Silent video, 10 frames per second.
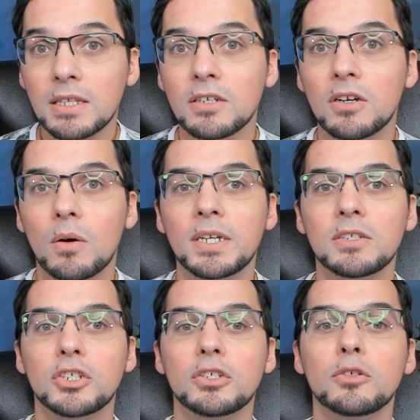going
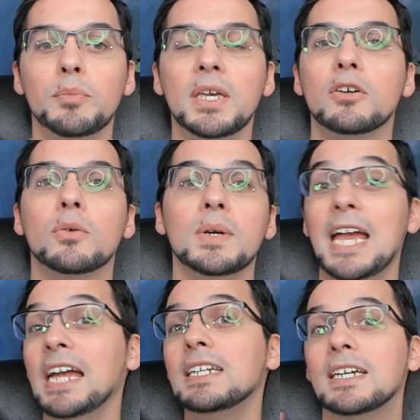to be
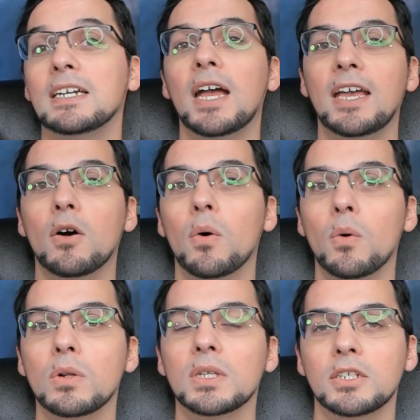creating a
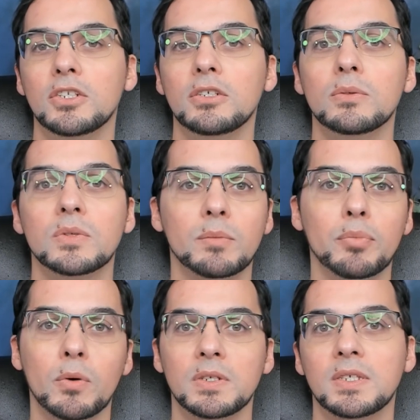whole new
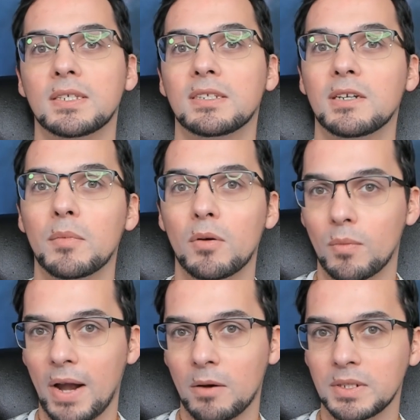support system
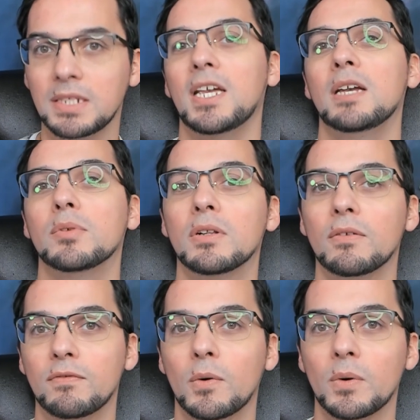
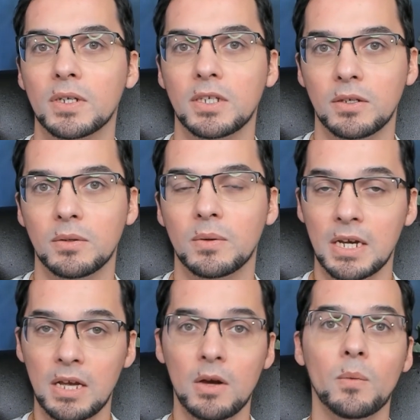roundtable for you.
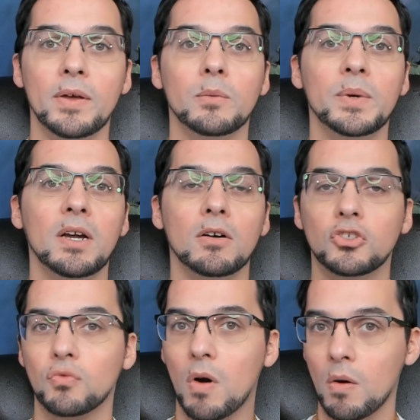Whether we are
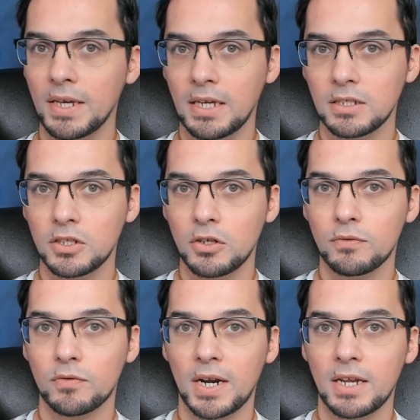drawing in new
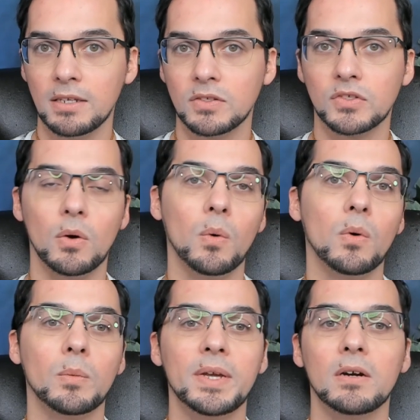friends
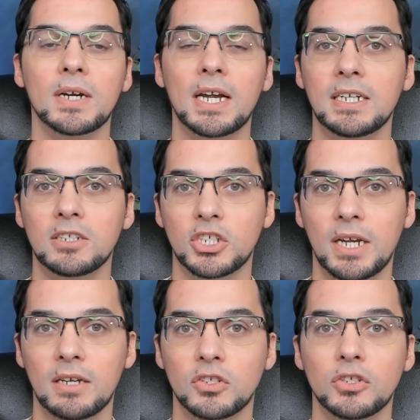or we are getting a
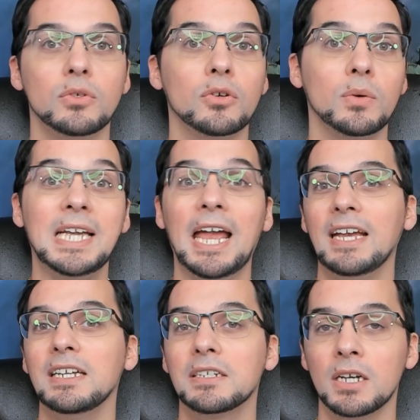chance to
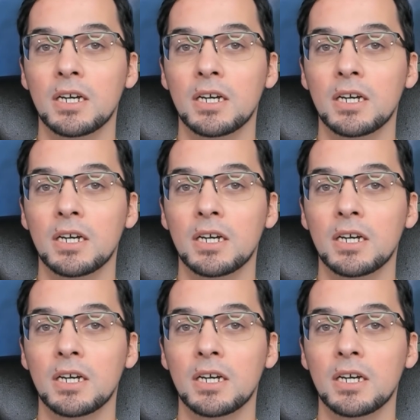create